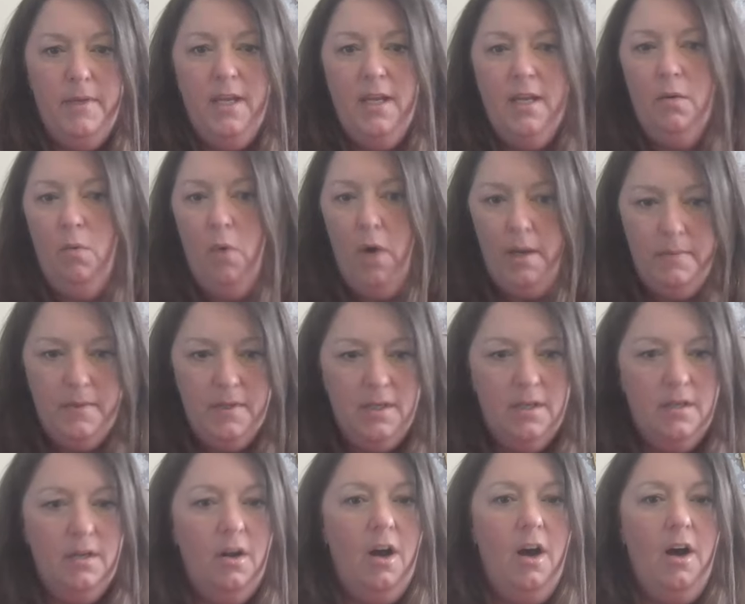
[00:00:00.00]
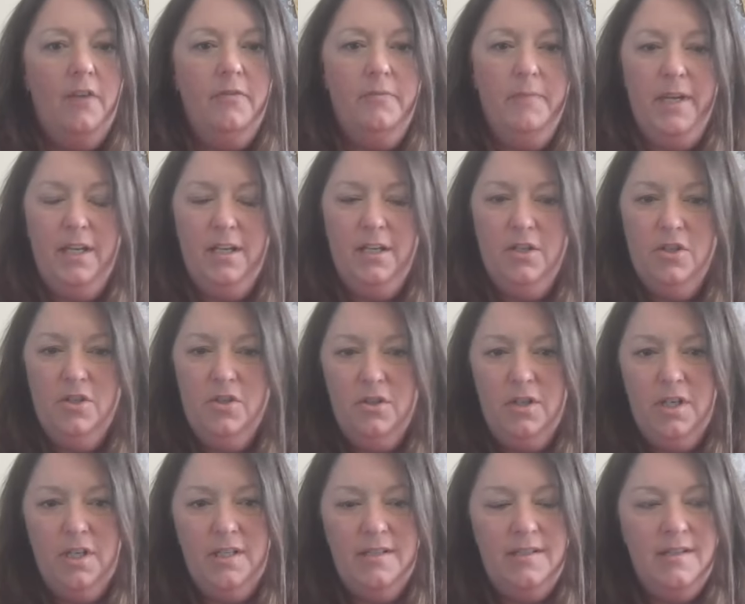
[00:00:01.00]
pig, wiping it off, making
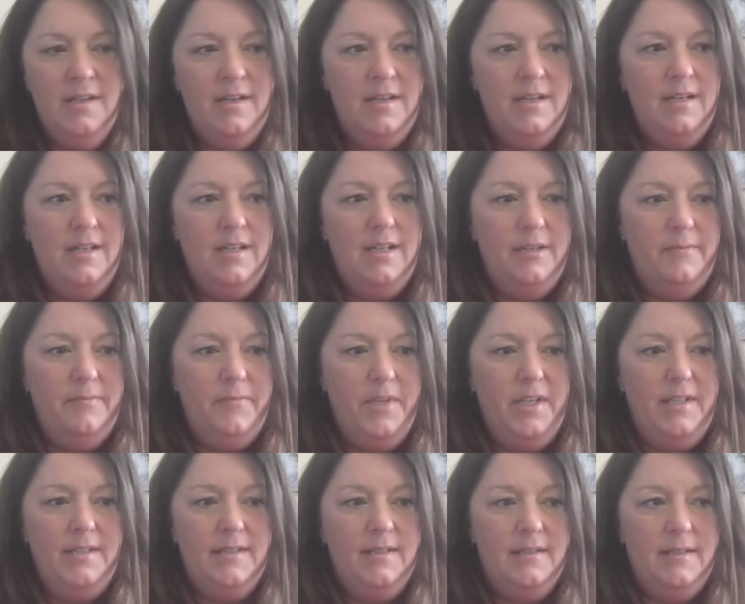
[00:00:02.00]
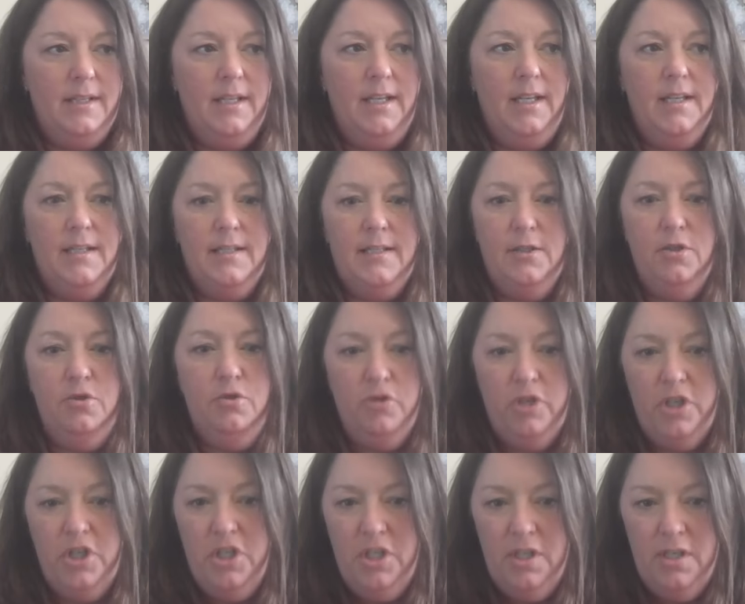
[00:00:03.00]
sure it's um, it's getting its
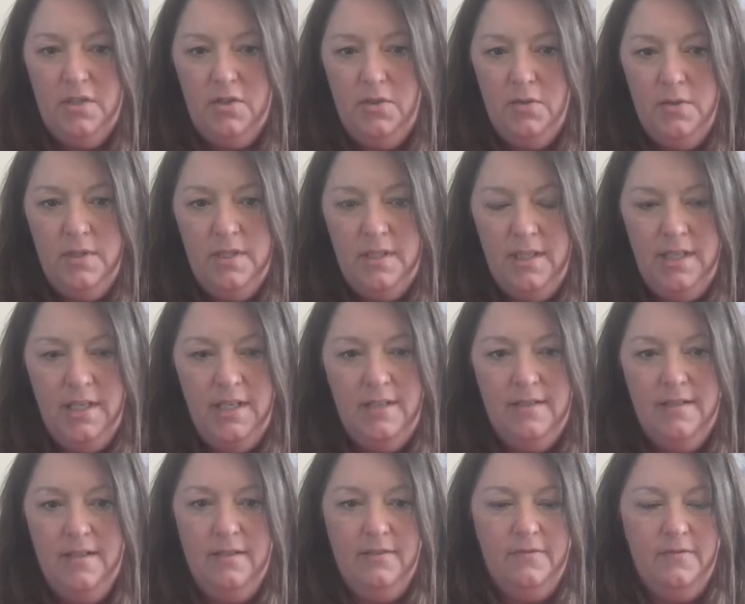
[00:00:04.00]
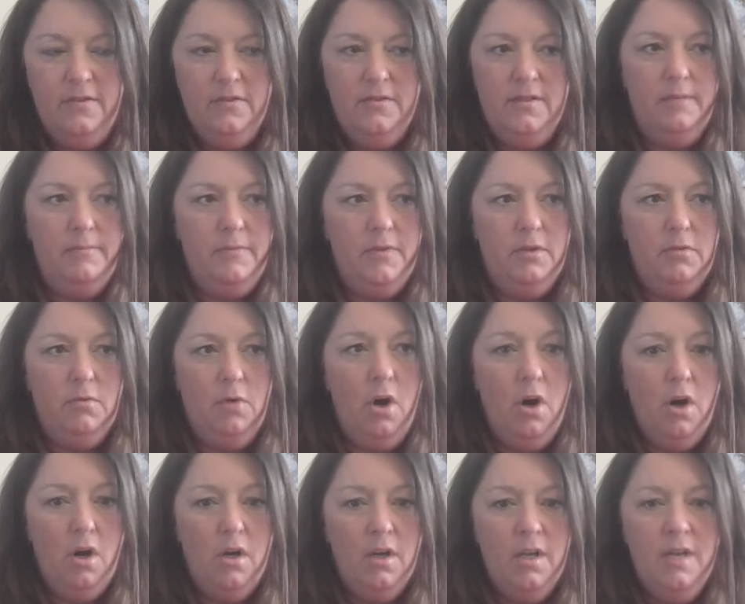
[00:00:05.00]
nutrition as soon as it needs it. And if there's something
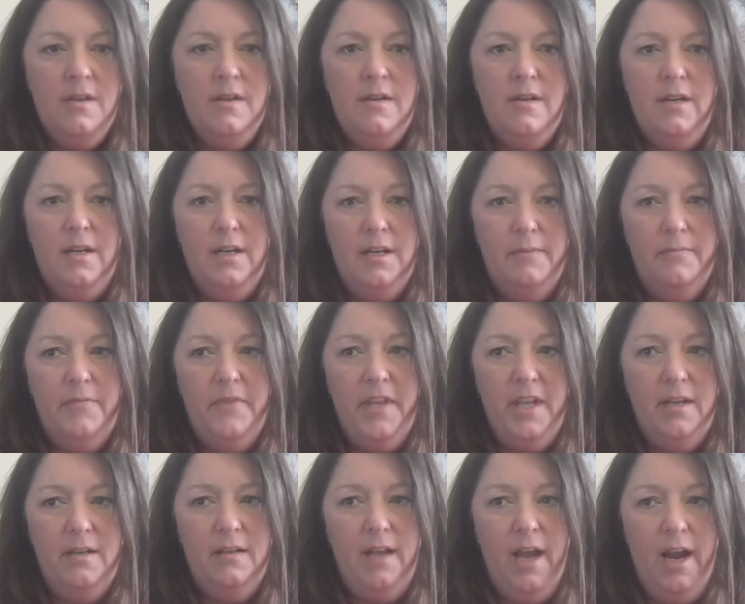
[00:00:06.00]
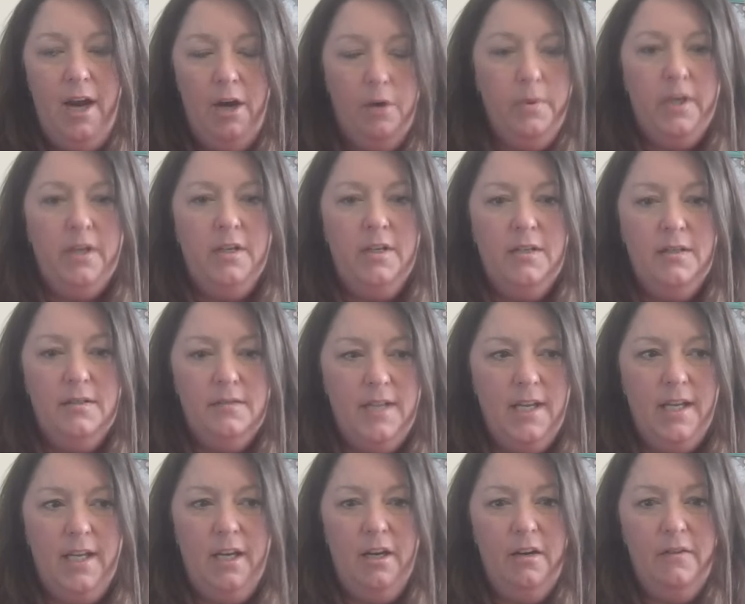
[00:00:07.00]
wrong, um, then how are we going to
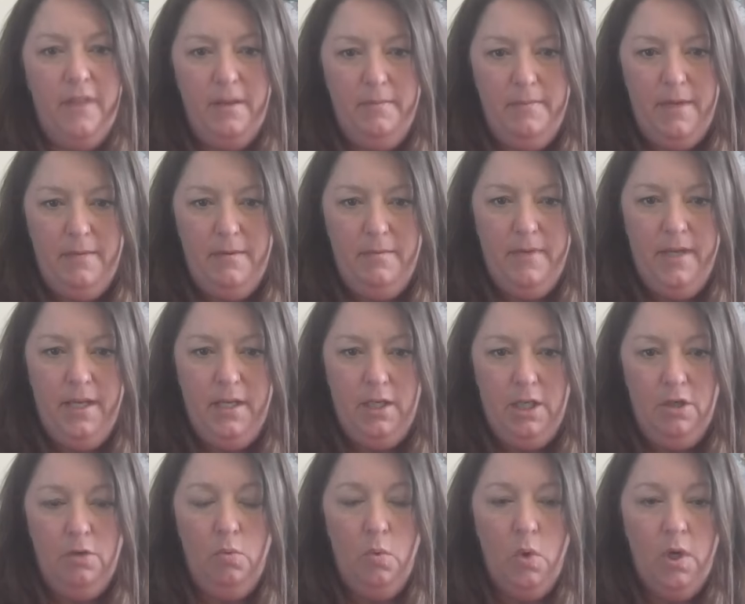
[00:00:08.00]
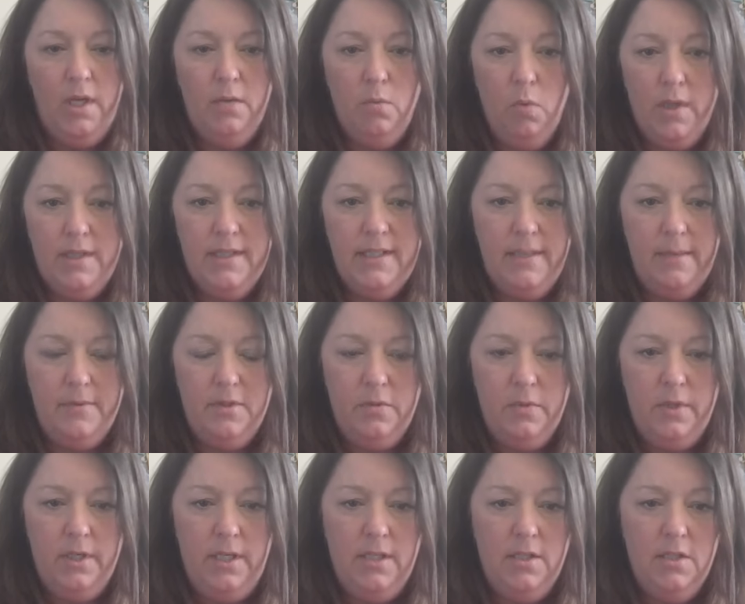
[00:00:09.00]
take care of that baby pig? You know, what what steps
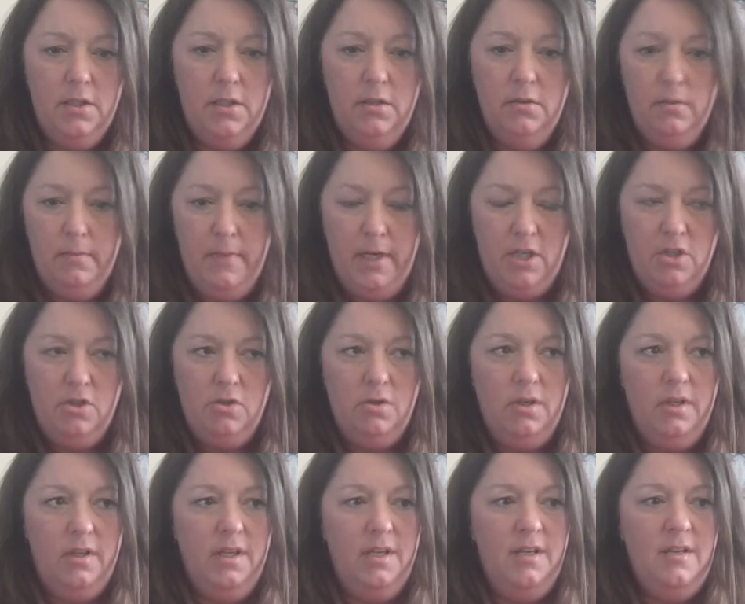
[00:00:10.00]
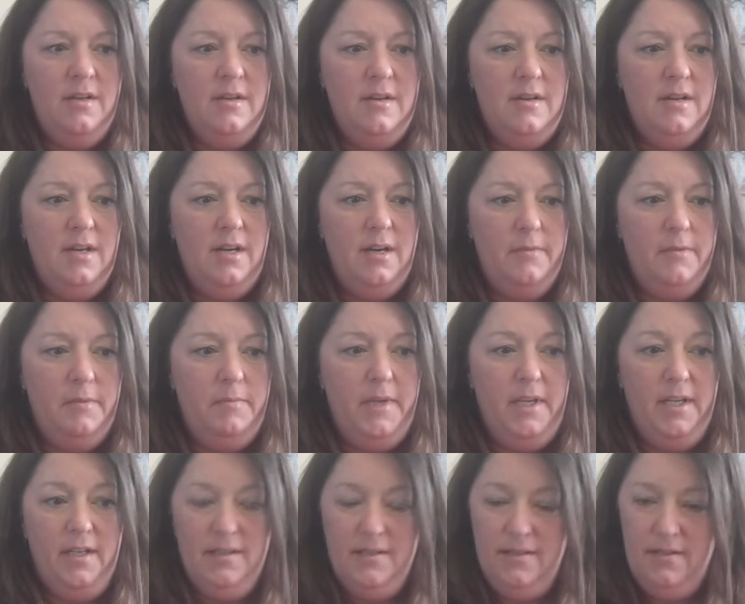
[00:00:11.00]
do we need to do to make sure that um, the
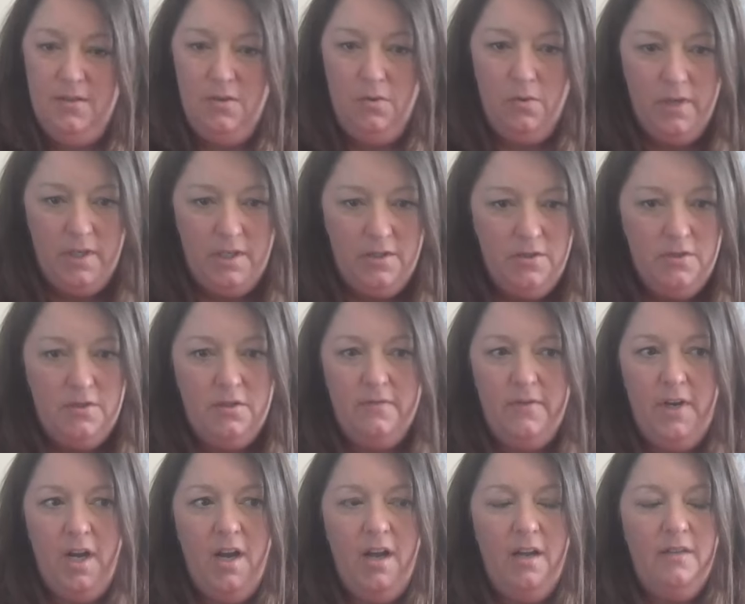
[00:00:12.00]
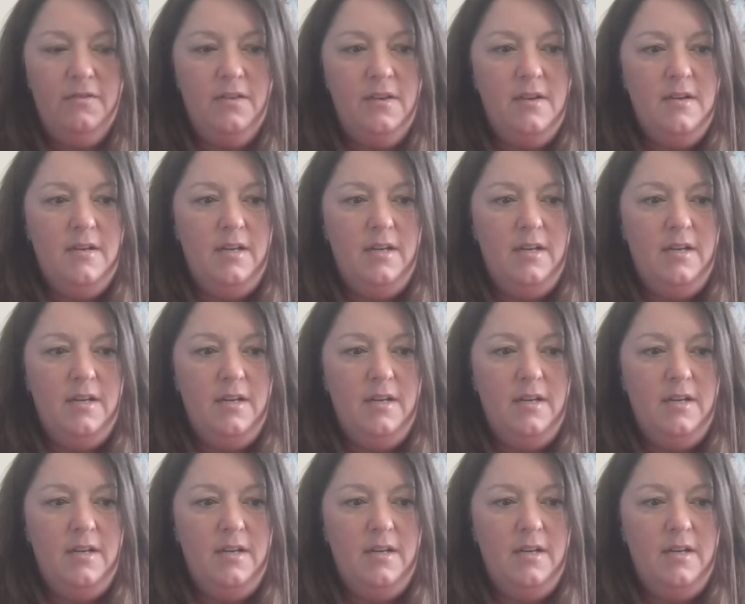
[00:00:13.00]
pig is going to survive?